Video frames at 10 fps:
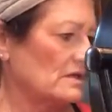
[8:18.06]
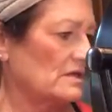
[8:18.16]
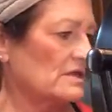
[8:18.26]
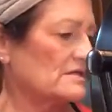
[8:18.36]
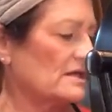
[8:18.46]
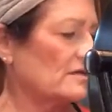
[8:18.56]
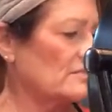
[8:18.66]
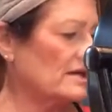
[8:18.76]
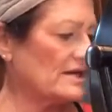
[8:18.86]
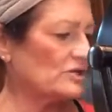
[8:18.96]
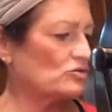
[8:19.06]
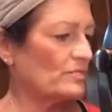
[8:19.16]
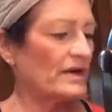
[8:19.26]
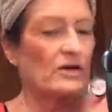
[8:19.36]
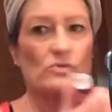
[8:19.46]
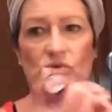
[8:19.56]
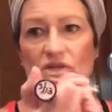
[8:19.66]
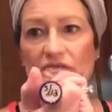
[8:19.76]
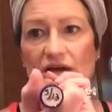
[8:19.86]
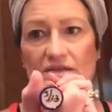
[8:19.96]
And I take my natural powder,
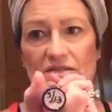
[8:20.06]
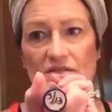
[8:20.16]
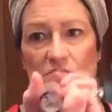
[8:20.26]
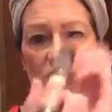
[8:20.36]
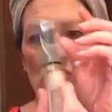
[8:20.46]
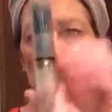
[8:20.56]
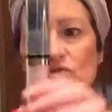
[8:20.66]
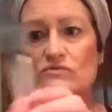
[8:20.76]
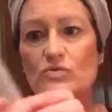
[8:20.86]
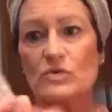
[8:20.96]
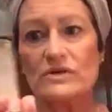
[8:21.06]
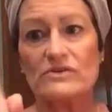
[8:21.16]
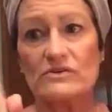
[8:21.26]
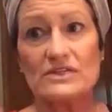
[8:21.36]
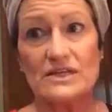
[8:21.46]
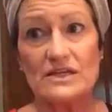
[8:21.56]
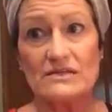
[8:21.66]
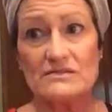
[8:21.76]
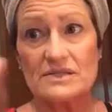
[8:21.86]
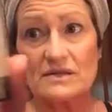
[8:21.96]
which I've had since March of
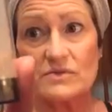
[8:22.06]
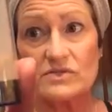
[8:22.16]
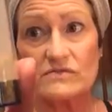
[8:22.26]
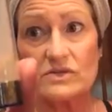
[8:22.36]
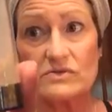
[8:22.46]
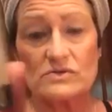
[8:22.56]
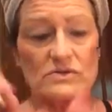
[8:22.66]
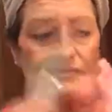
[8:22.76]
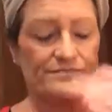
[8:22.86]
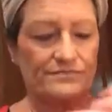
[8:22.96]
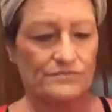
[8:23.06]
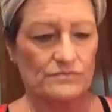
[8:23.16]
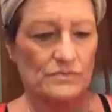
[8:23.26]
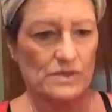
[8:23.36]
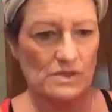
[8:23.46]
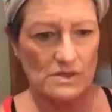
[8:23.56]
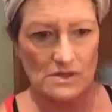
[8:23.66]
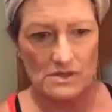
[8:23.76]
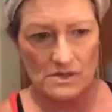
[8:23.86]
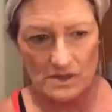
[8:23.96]
2013. See how much I've used?
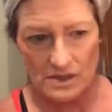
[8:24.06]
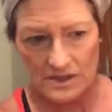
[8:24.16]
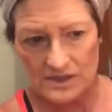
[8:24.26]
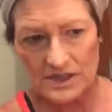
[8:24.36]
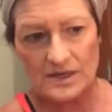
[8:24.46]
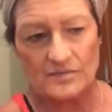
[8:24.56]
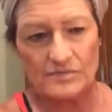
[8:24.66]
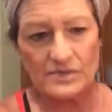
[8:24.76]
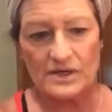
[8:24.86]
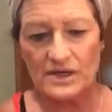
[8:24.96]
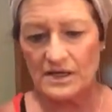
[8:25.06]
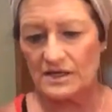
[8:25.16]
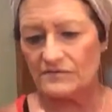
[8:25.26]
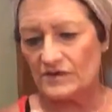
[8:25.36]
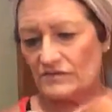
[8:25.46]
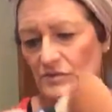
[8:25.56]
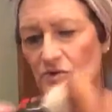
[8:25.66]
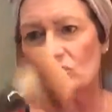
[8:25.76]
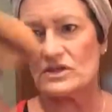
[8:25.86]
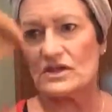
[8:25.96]
And I take a big fluffy
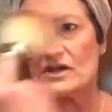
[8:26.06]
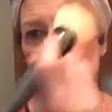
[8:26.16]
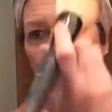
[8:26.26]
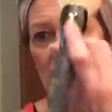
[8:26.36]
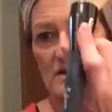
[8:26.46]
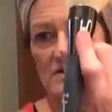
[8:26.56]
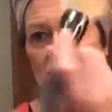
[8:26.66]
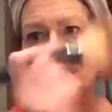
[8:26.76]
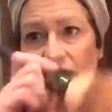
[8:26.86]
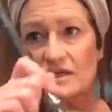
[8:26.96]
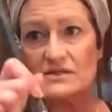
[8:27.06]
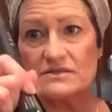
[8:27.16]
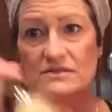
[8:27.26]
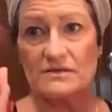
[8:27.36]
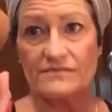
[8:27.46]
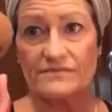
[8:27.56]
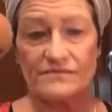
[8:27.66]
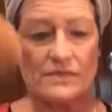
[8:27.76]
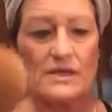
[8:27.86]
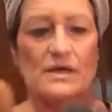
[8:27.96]
brush that I got from SeneGence Cosmetics,
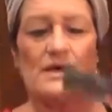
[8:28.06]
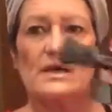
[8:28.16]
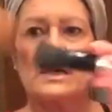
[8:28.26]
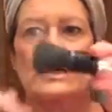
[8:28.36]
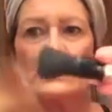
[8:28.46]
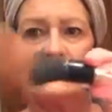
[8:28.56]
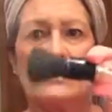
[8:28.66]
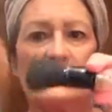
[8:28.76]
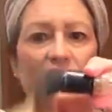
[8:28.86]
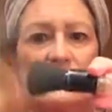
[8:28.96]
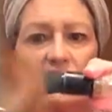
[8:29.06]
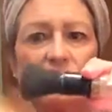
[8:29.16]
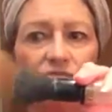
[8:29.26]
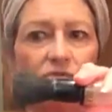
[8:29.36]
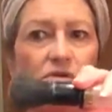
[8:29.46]
and I knock it off.